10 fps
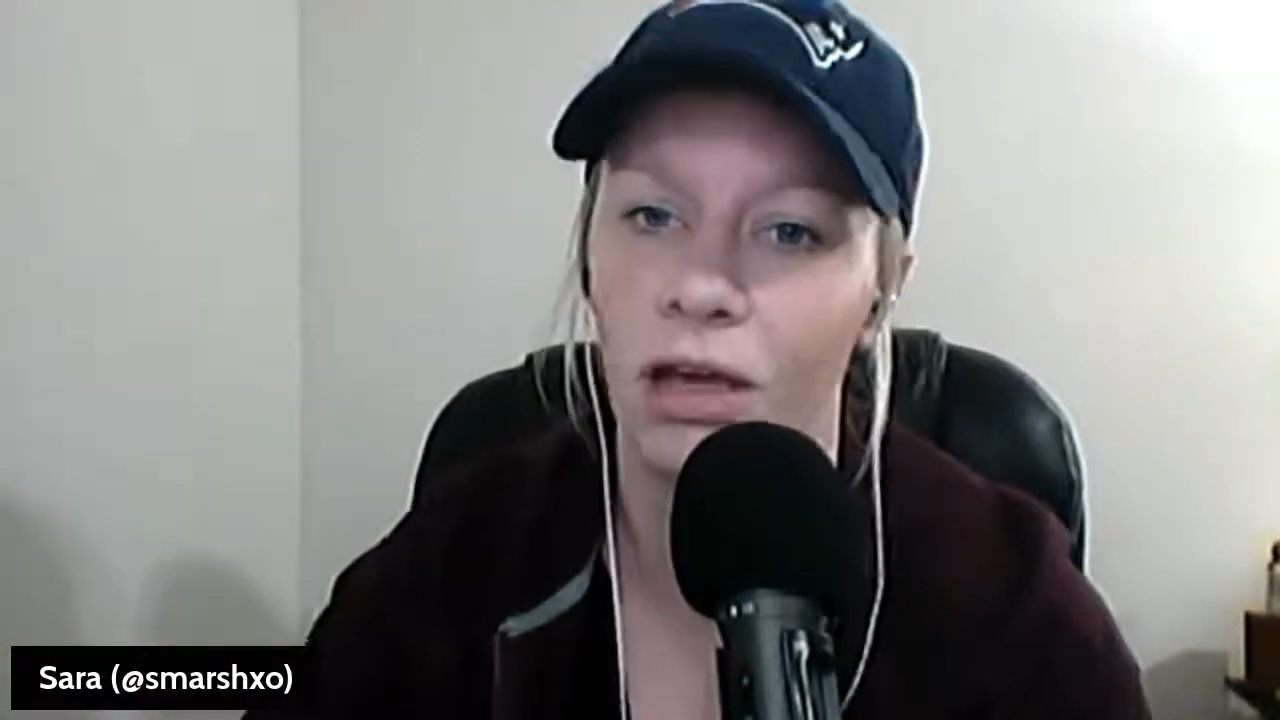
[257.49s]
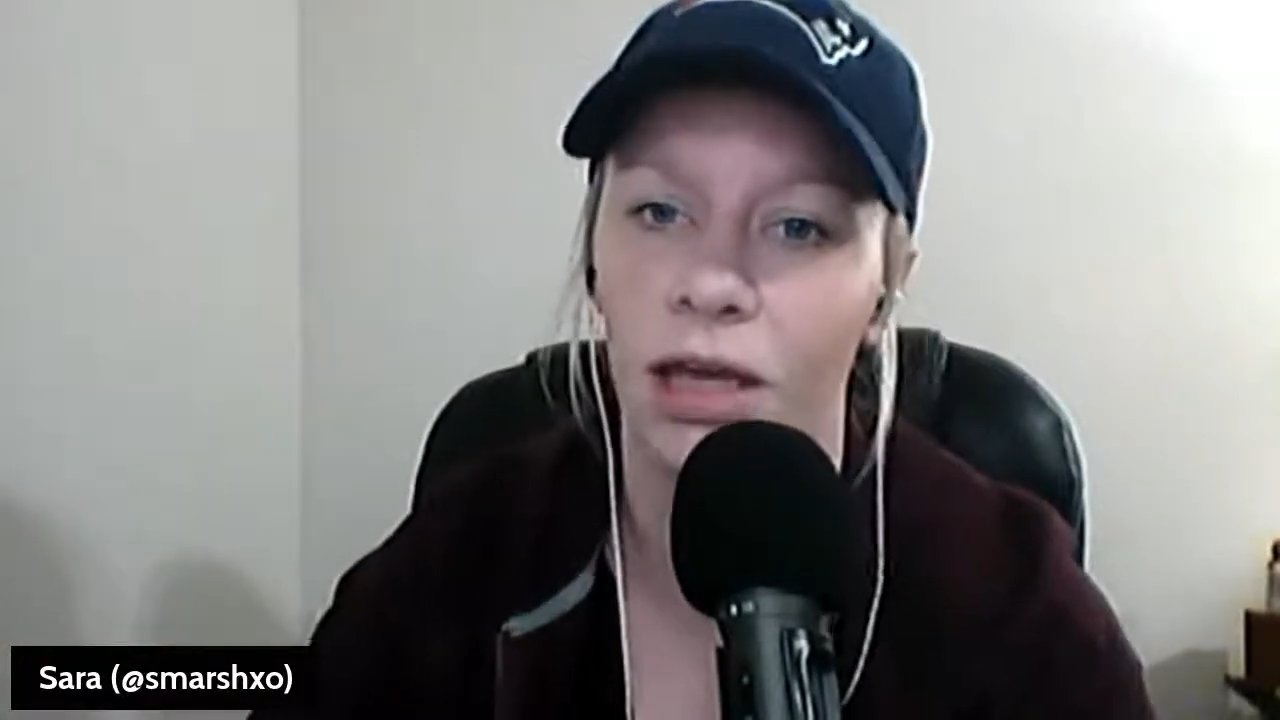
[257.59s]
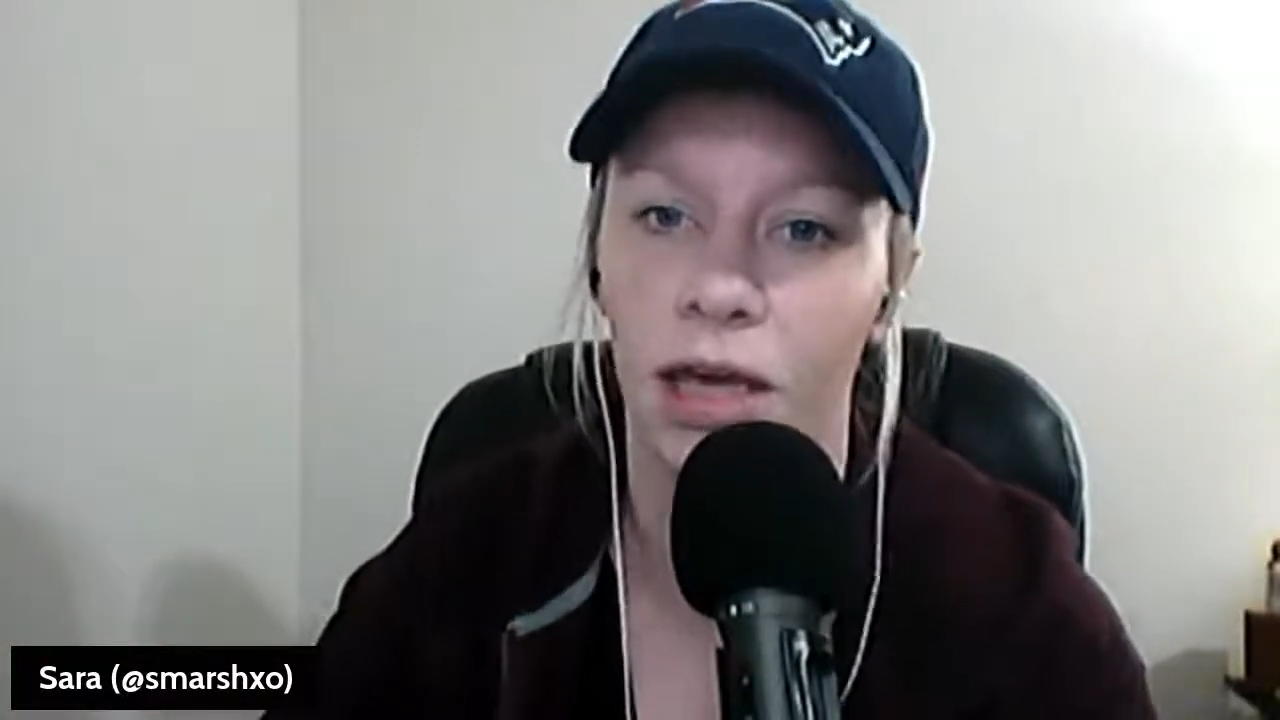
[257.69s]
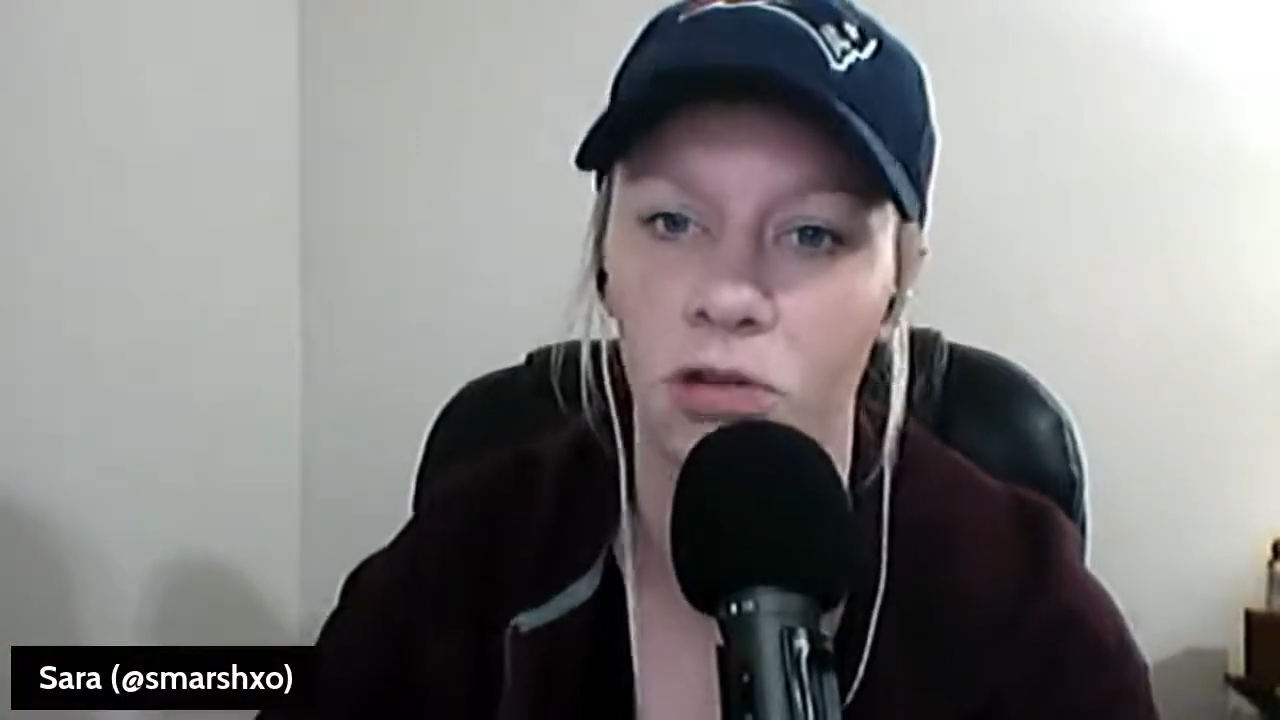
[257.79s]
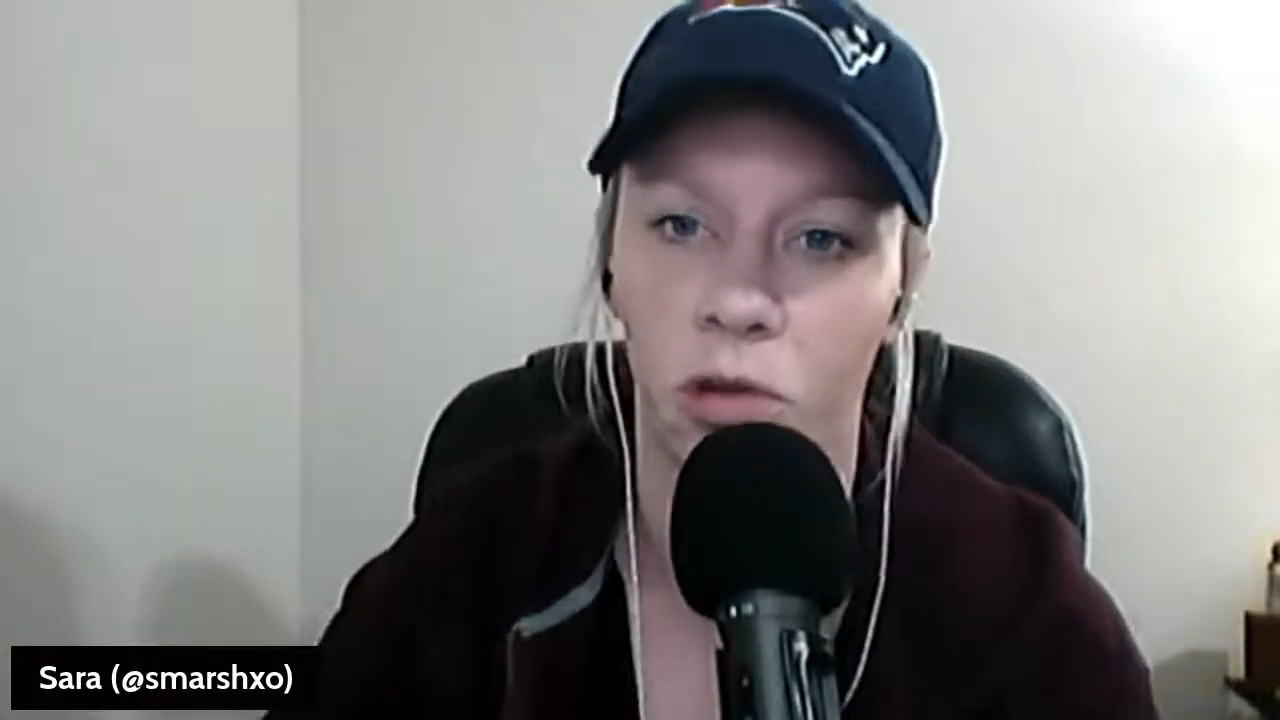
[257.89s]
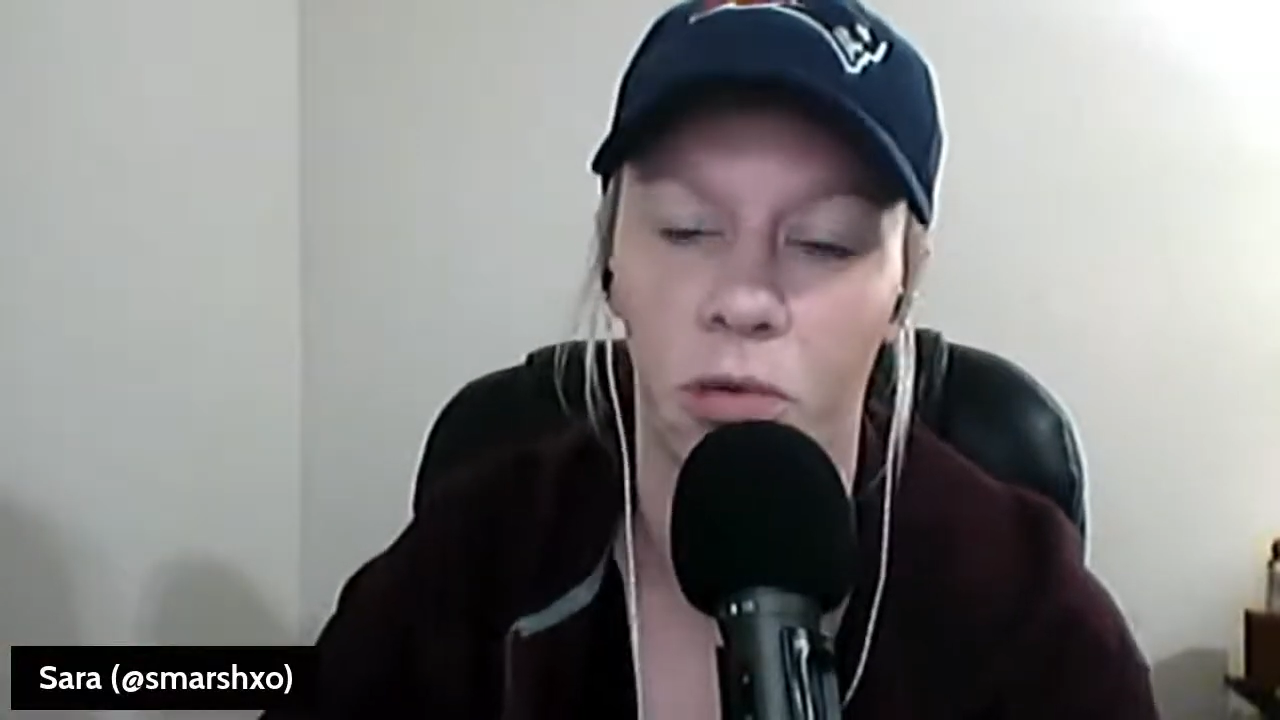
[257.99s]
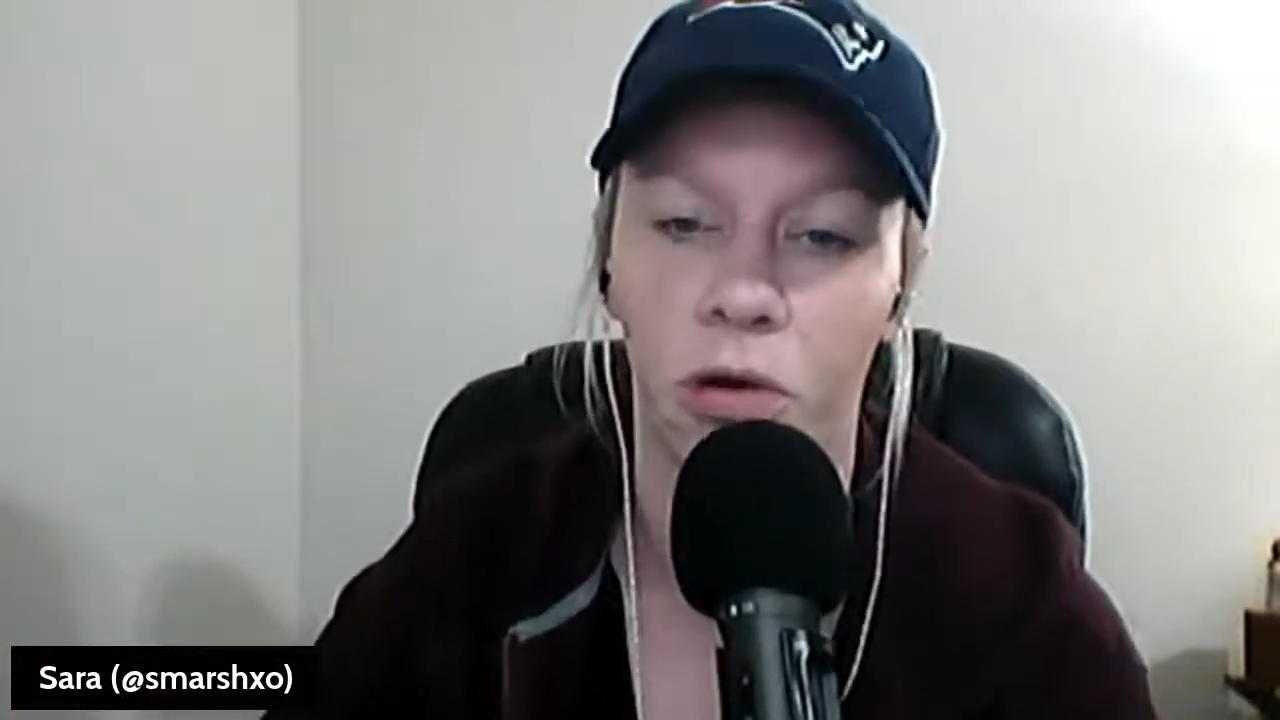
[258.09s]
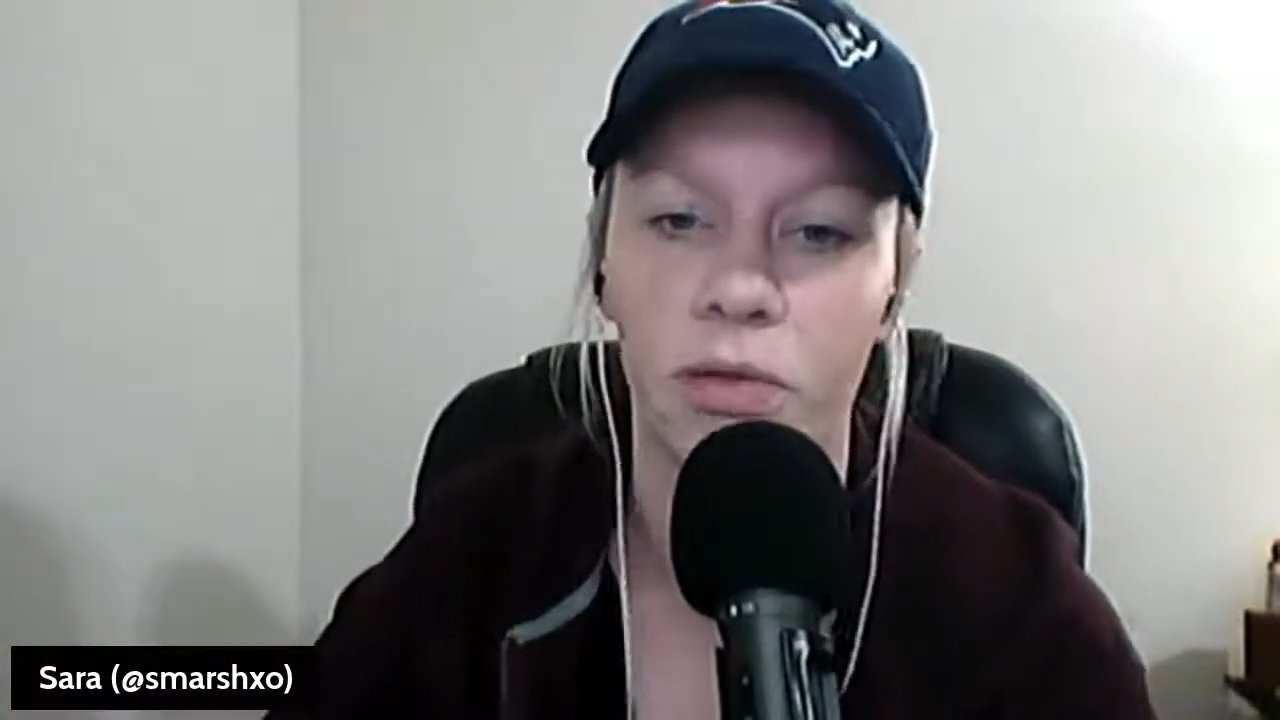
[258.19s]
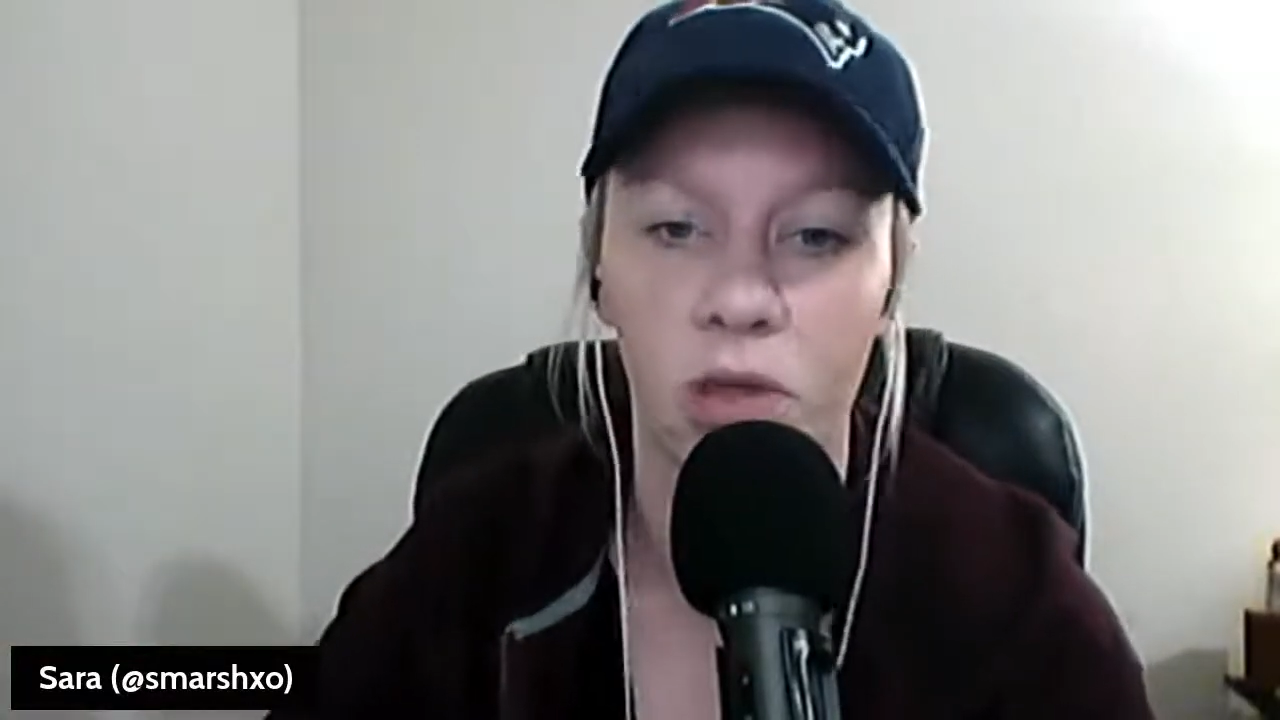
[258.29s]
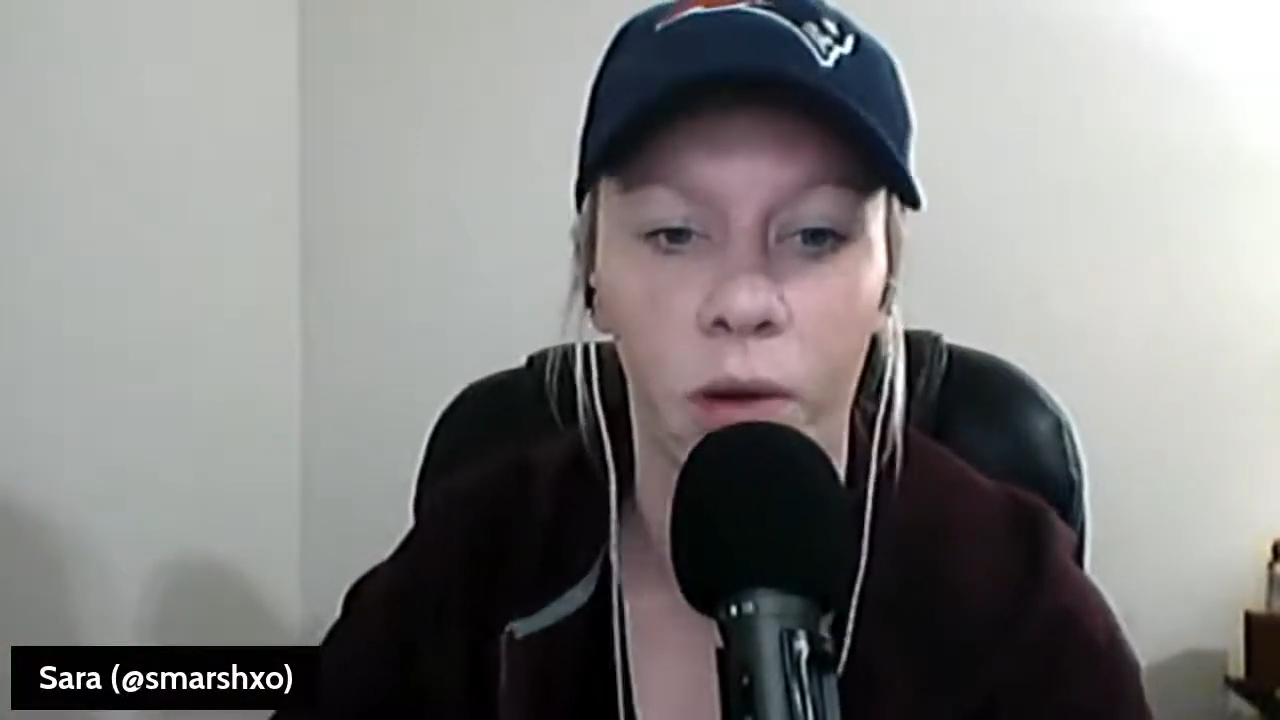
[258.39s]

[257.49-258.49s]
felt like Kendrick Bourne was